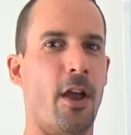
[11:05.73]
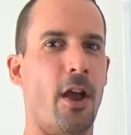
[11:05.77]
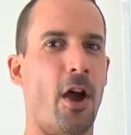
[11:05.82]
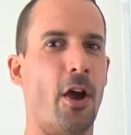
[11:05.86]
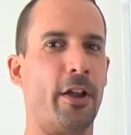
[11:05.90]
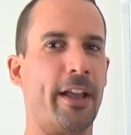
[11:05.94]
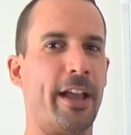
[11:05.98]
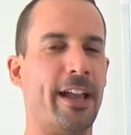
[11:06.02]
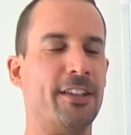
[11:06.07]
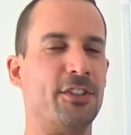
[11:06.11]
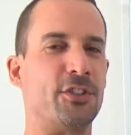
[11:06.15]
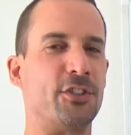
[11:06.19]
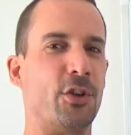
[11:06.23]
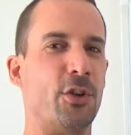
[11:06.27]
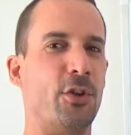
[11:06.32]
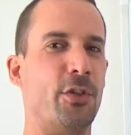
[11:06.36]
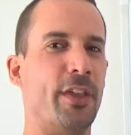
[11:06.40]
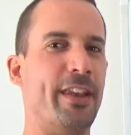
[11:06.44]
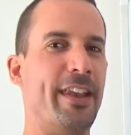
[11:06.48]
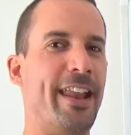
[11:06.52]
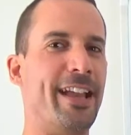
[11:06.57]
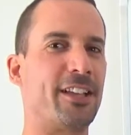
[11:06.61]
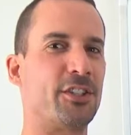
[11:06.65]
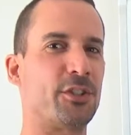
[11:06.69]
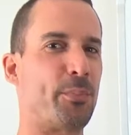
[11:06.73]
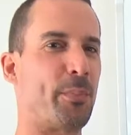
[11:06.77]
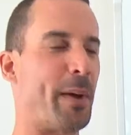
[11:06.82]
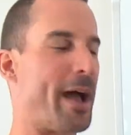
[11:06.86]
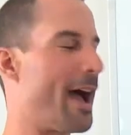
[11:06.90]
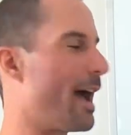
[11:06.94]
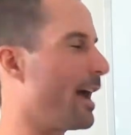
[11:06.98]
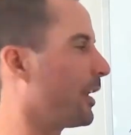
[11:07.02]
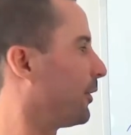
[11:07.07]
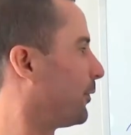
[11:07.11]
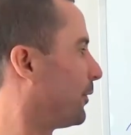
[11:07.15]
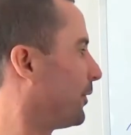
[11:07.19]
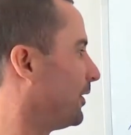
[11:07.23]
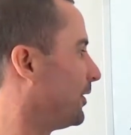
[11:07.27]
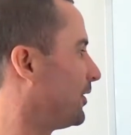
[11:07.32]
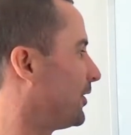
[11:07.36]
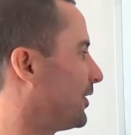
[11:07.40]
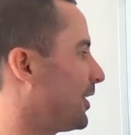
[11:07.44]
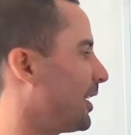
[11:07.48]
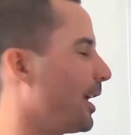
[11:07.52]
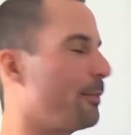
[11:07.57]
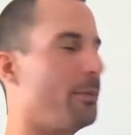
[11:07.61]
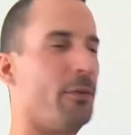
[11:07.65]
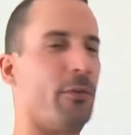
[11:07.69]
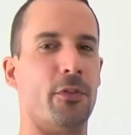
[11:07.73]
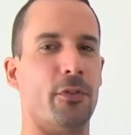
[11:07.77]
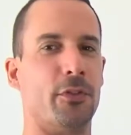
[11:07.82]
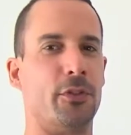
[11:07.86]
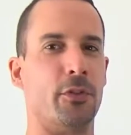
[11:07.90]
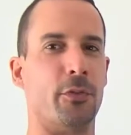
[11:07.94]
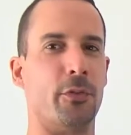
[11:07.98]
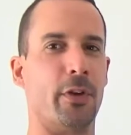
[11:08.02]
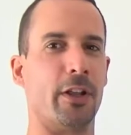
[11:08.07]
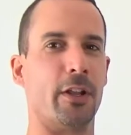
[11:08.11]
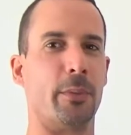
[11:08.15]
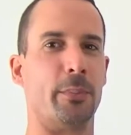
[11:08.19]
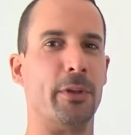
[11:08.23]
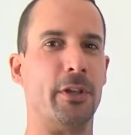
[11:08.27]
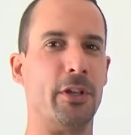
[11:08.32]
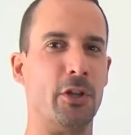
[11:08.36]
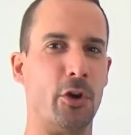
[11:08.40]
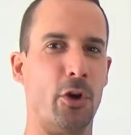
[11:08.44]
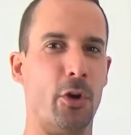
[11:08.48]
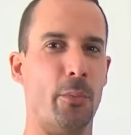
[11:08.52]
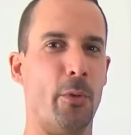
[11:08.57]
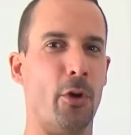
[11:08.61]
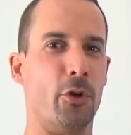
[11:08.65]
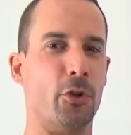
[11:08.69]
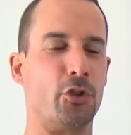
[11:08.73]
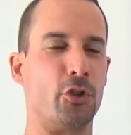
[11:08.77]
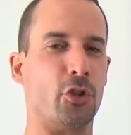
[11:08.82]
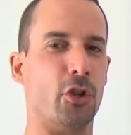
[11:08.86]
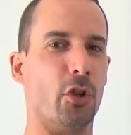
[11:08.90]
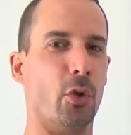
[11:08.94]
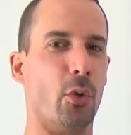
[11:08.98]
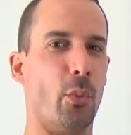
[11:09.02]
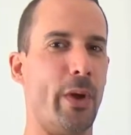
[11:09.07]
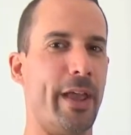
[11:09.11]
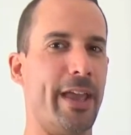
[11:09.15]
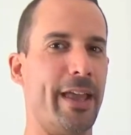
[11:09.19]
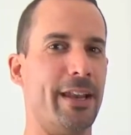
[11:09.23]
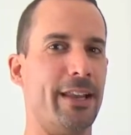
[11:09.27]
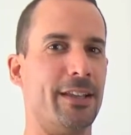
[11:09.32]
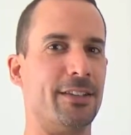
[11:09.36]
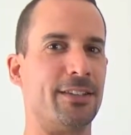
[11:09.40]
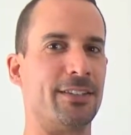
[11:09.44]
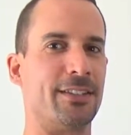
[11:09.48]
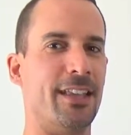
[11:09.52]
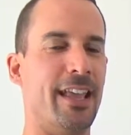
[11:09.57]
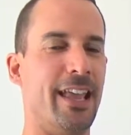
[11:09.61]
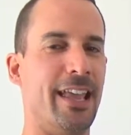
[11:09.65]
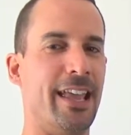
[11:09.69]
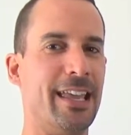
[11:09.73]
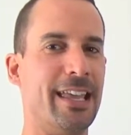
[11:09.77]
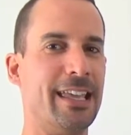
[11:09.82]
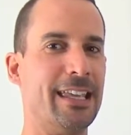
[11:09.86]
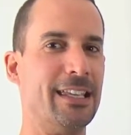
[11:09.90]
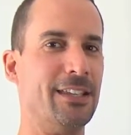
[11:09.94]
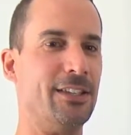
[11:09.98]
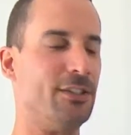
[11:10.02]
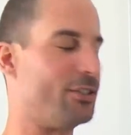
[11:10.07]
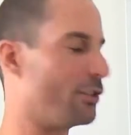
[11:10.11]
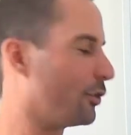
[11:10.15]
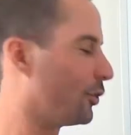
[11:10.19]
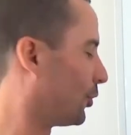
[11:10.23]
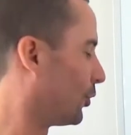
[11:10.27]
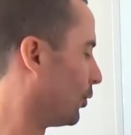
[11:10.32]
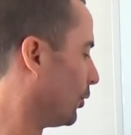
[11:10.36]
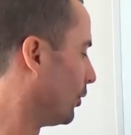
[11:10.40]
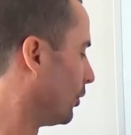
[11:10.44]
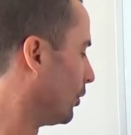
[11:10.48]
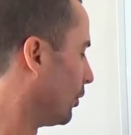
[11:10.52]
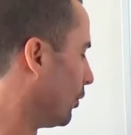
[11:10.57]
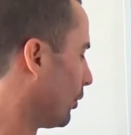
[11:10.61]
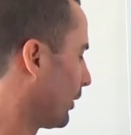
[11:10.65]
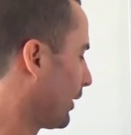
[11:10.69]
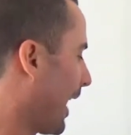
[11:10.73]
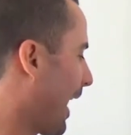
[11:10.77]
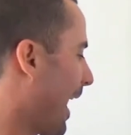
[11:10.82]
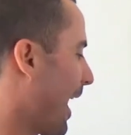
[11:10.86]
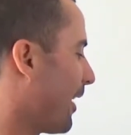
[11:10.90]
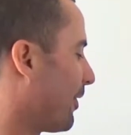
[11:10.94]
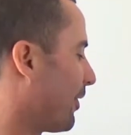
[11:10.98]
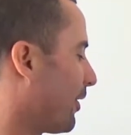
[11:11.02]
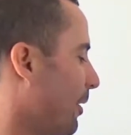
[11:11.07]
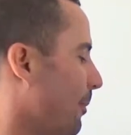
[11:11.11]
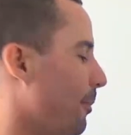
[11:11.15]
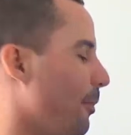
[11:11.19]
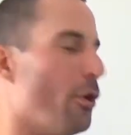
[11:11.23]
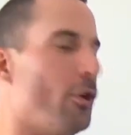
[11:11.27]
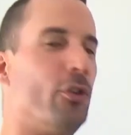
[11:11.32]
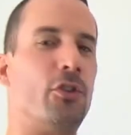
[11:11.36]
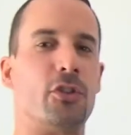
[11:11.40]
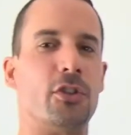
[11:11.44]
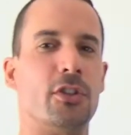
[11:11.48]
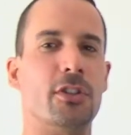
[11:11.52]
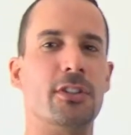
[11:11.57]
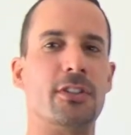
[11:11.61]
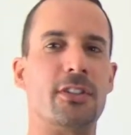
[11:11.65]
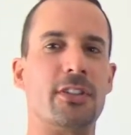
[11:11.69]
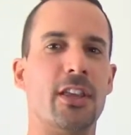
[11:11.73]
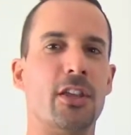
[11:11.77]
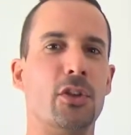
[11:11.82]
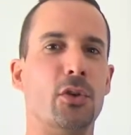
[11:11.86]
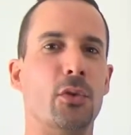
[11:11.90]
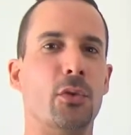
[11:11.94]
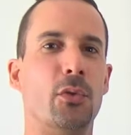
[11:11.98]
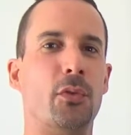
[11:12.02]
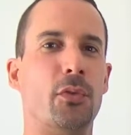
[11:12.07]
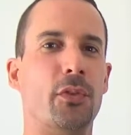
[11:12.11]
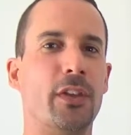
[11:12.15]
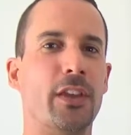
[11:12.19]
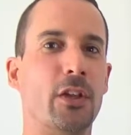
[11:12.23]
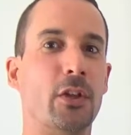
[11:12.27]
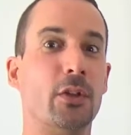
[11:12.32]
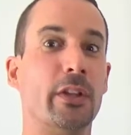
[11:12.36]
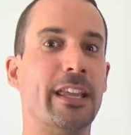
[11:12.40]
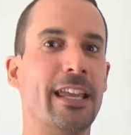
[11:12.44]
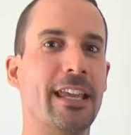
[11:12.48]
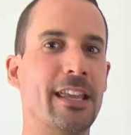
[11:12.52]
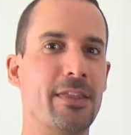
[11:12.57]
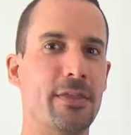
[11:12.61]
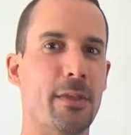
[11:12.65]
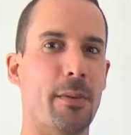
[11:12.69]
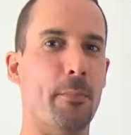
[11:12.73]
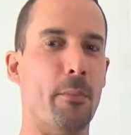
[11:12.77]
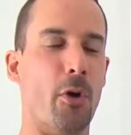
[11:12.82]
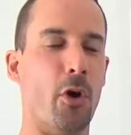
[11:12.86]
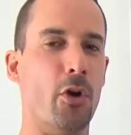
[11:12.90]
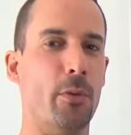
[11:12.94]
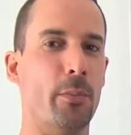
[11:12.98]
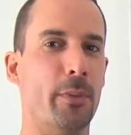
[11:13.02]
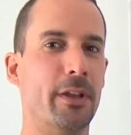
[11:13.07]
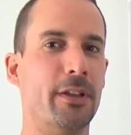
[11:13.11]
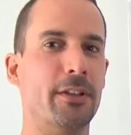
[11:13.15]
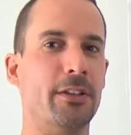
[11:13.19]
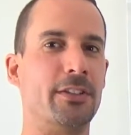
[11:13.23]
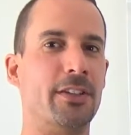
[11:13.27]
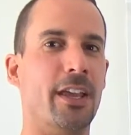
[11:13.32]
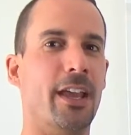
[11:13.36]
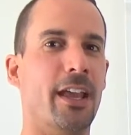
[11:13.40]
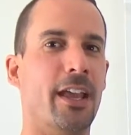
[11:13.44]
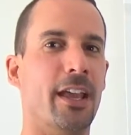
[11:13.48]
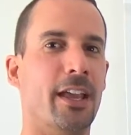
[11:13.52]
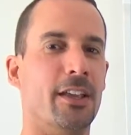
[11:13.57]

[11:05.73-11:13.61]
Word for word: Okay, so the next part of this step of developing your emotional awareness is to look at the emotions that you feel in the moment.